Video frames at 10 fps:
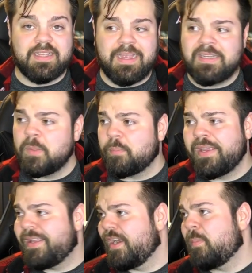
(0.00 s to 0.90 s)
I had to
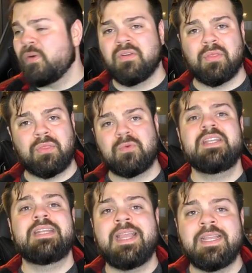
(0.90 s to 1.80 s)
break it up over three
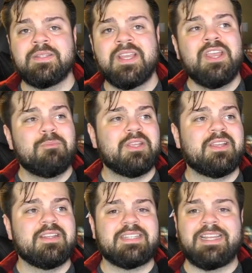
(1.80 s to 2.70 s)
days
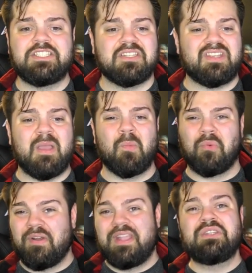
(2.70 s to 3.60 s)
because I just kept
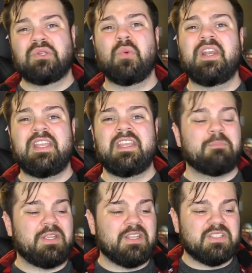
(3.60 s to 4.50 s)
rage quitting it
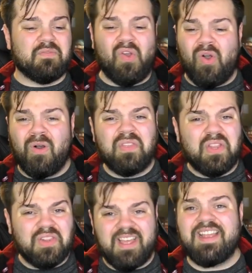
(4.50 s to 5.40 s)
because of all the
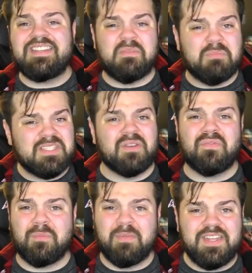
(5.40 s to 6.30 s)
lies and
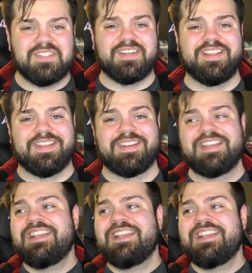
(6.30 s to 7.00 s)
misinformation in it.